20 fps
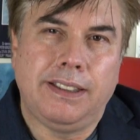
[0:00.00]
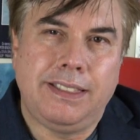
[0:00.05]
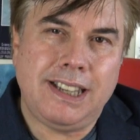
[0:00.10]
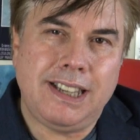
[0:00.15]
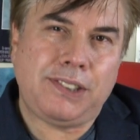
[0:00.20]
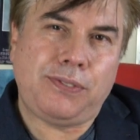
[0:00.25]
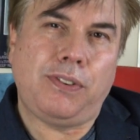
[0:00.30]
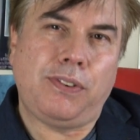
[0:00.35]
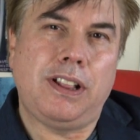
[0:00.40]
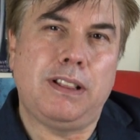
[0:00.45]

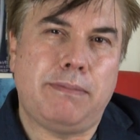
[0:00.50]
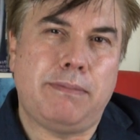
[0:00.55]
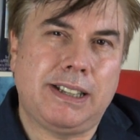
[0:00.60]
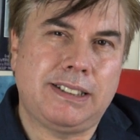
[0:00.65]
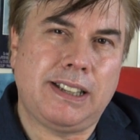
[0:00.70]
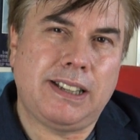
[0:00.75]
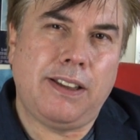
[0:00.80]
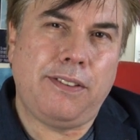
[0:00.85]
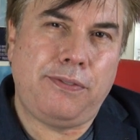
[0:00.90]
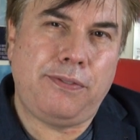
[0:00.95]
This film
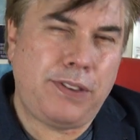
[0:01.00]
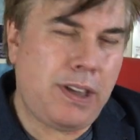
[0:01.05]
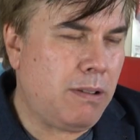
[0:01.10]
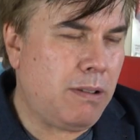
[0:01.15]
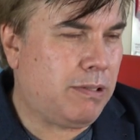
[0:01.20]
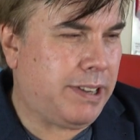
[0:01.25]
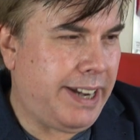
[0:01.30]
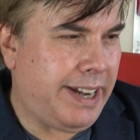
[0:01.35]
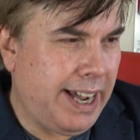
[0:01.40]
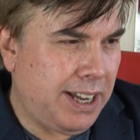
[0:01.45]
has a few
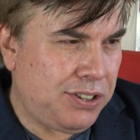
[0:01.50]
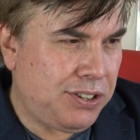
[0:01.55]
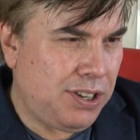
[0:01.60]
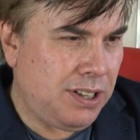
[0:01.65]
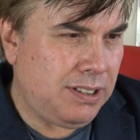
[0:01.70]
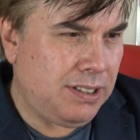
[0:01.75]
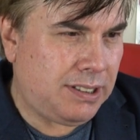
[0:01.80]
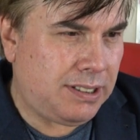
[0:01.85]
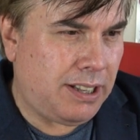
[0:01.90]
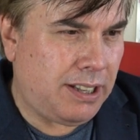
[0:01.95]

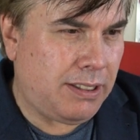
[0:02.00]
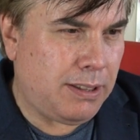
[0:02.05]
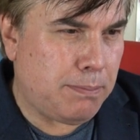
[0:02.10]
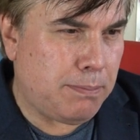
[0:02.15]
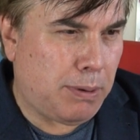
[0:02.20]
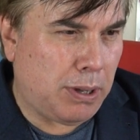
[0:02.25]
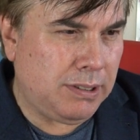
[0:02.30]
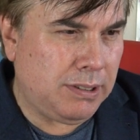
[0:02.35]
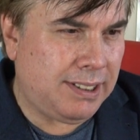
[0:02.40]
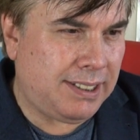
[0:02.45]
connections to the
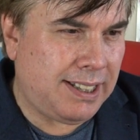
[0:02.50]
Bond